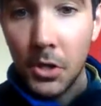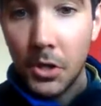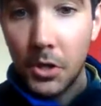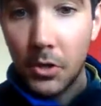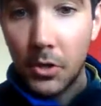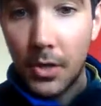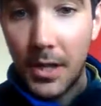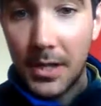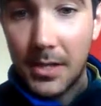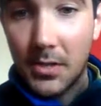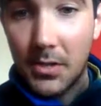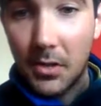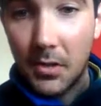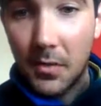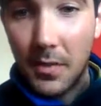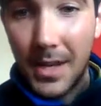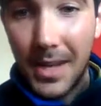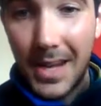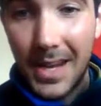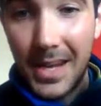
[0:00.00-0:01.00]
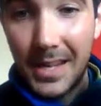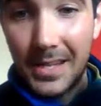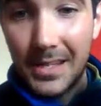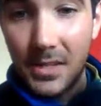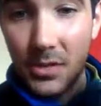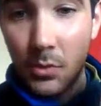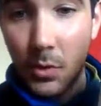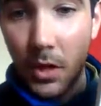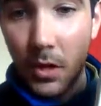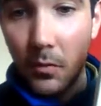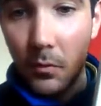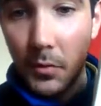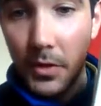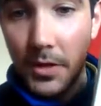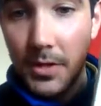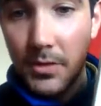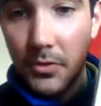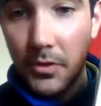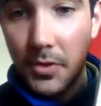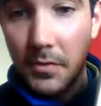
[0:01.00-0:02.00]
that sort of 8 to 12
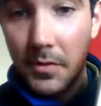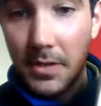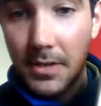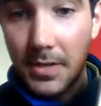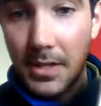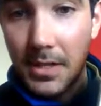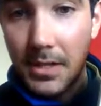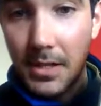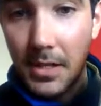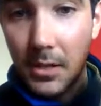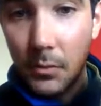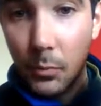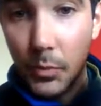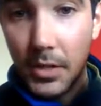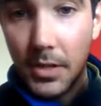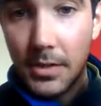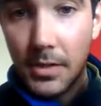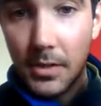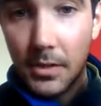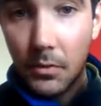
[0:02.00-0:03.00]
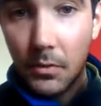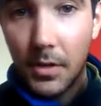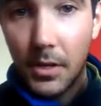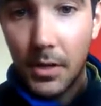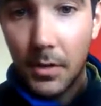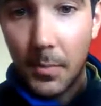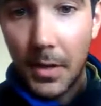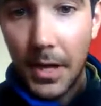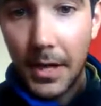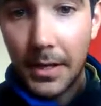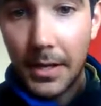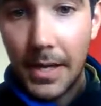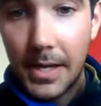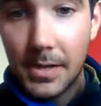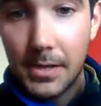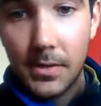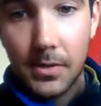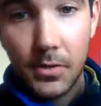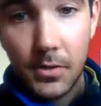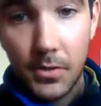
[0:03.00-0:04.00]
weeks or even 16 weeks in the bad
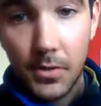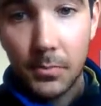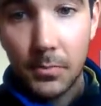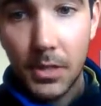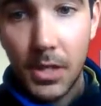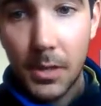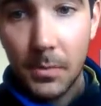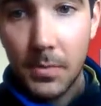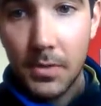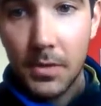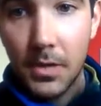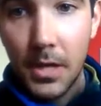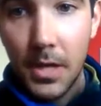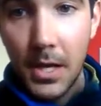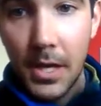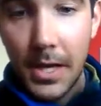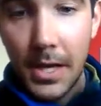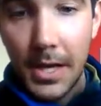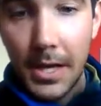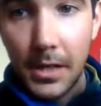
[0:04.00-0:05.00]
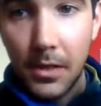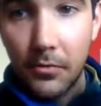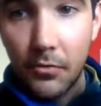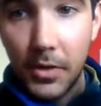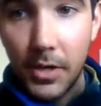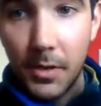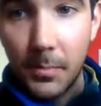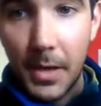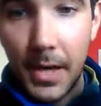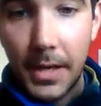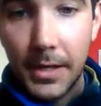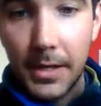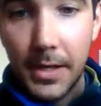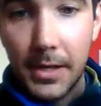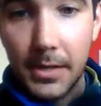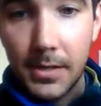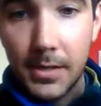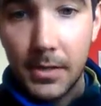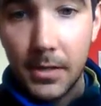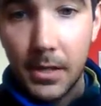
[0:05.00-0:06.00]
cases, or sometimes in the really bad
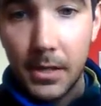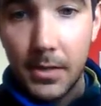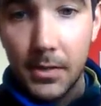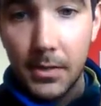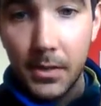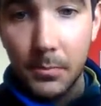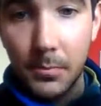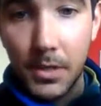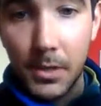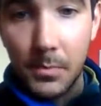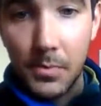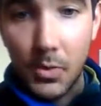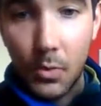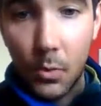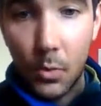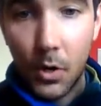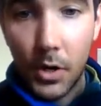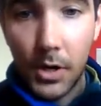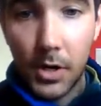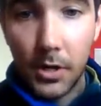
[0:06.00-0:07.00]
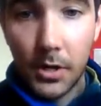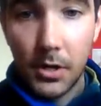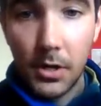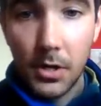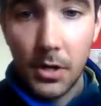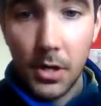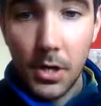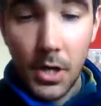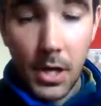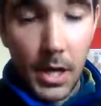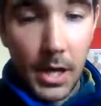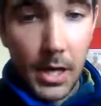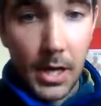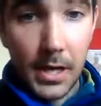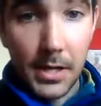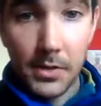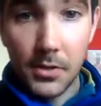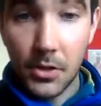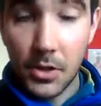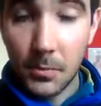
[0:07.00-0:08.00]
cases can sometimes require
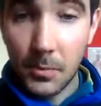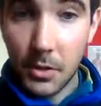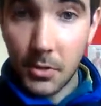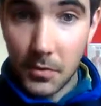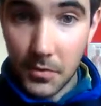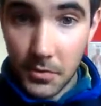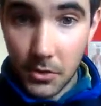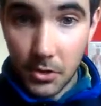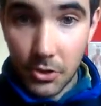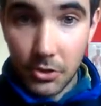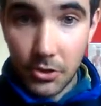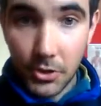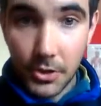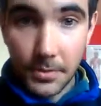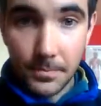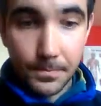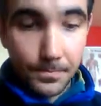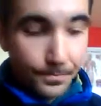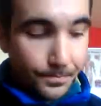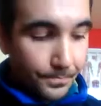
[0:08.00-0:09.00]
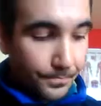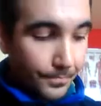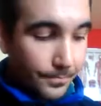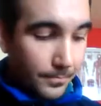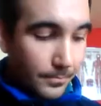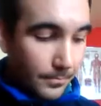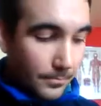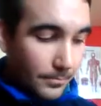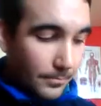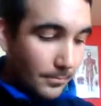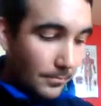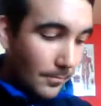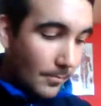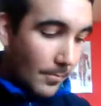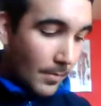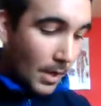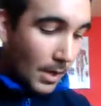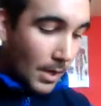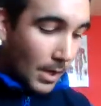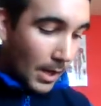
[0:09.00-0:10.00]
a certain amount of surgery.
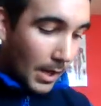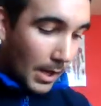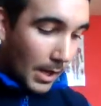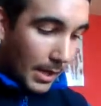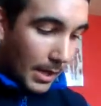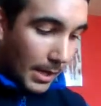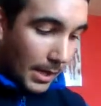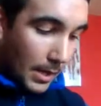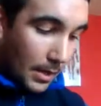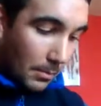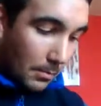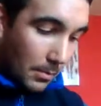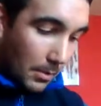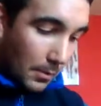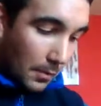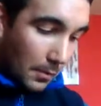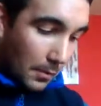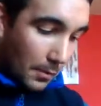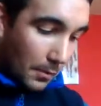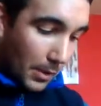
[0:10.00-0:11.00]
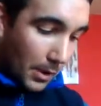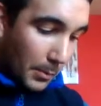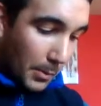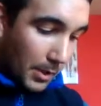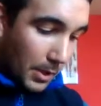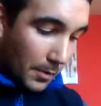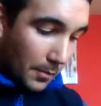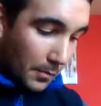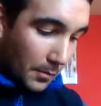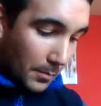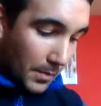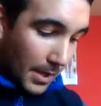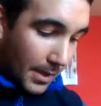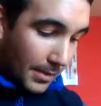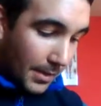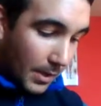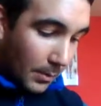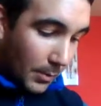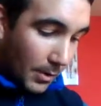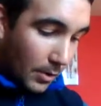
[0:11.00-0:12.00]
Following on from that,
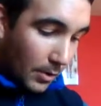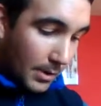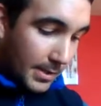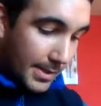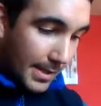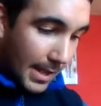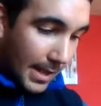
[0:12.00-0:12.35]
then we also